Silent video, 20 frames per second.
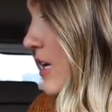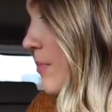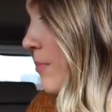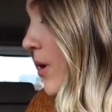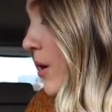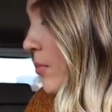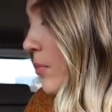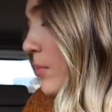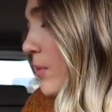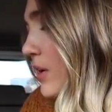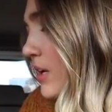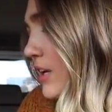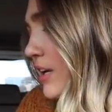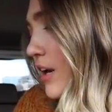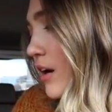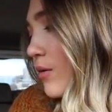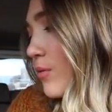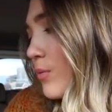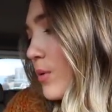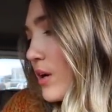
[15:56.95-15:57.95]
I'm probably gonna
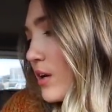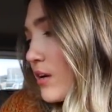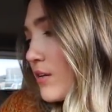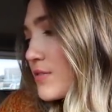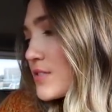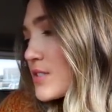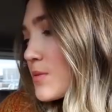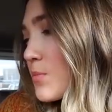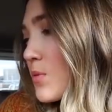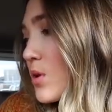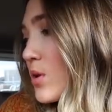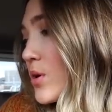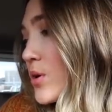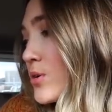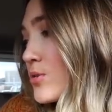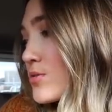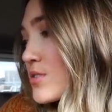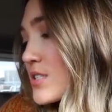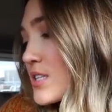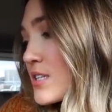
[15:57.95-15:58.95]
get rid of some
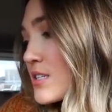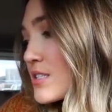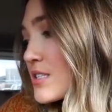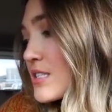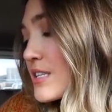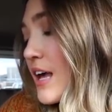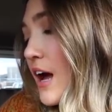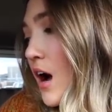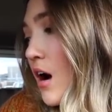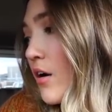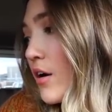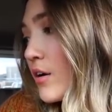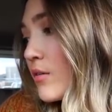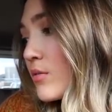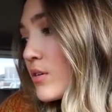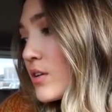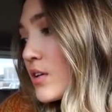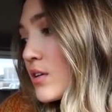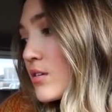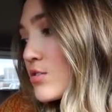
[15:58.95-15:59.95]
clothes because now I
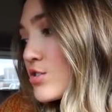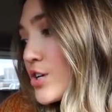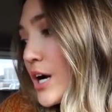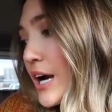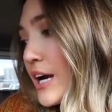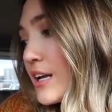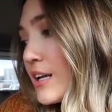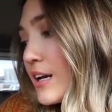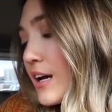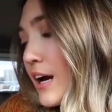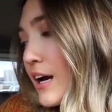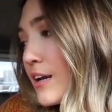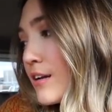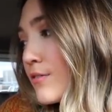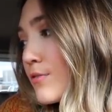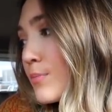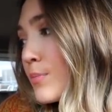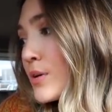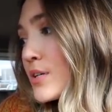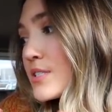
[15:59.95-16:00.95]
really do try to kind
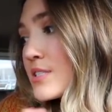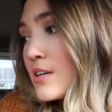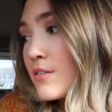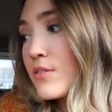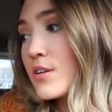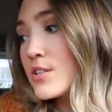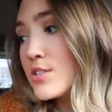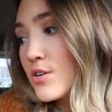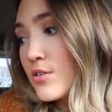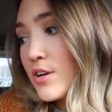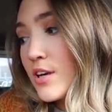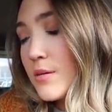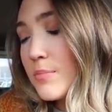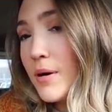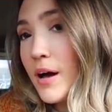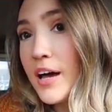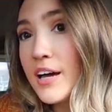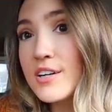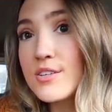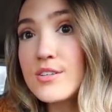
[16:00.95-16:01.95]
of put stuff in a donate
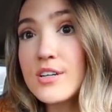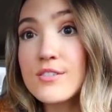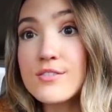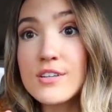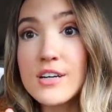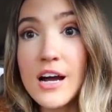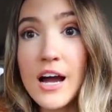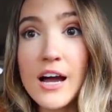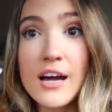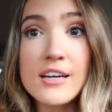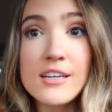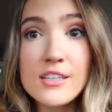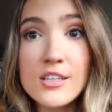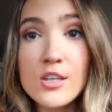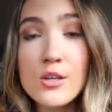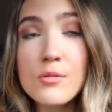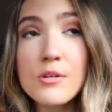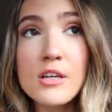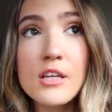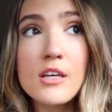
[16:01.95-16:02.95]
pile whenever I
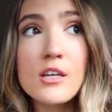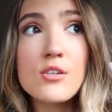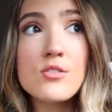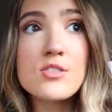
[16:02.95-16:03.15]
accumulate